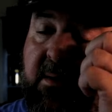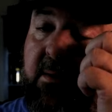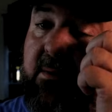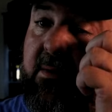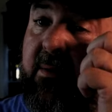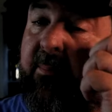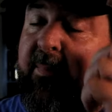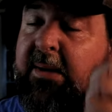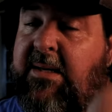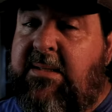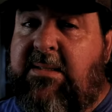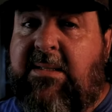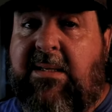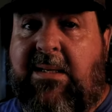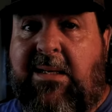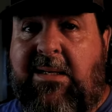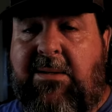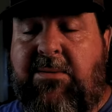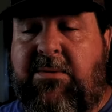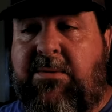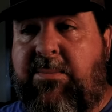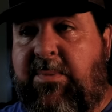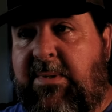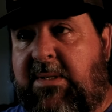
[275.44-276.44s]
But basically,
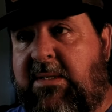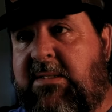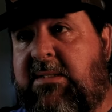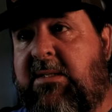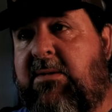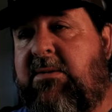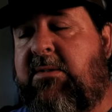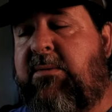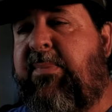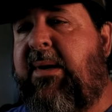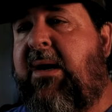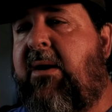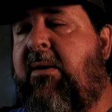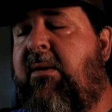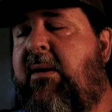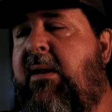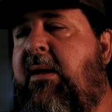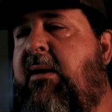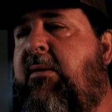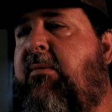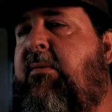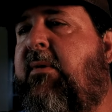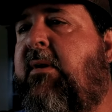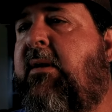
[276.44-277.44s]
it was because there was a power
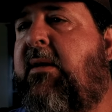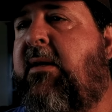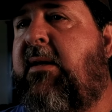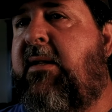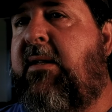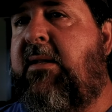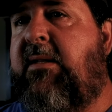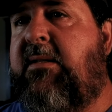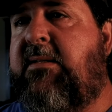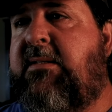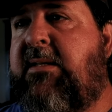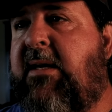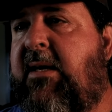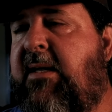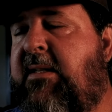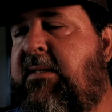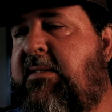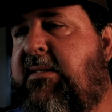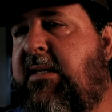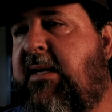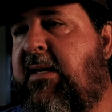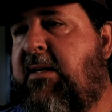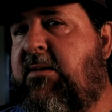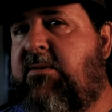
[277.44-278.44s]
line running in the side of
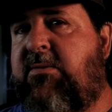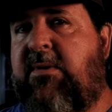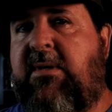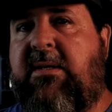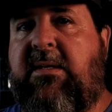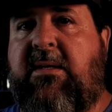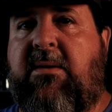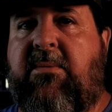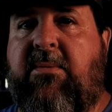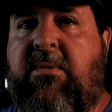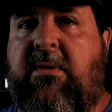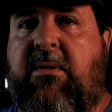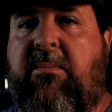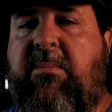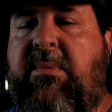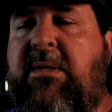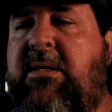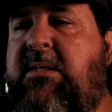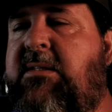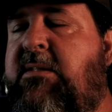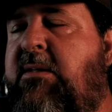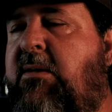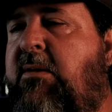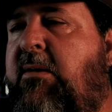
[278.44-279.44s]
this house right there where the
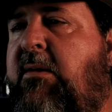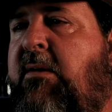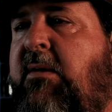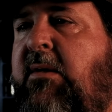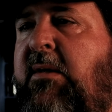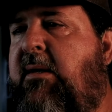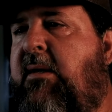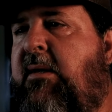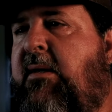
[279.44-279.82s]
bees are,